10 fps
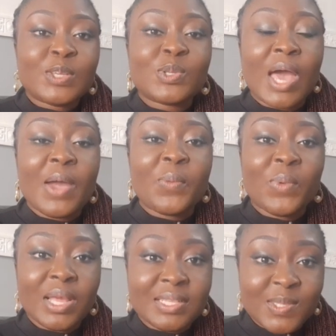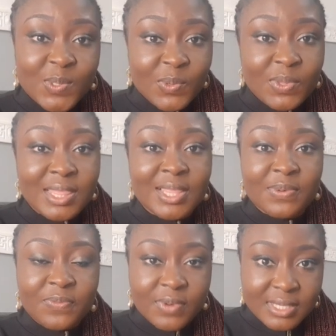So I went to
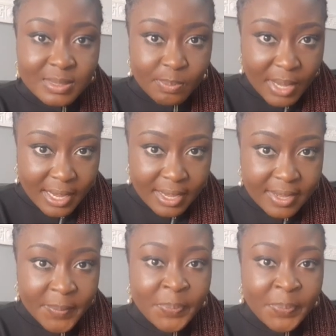the first bank,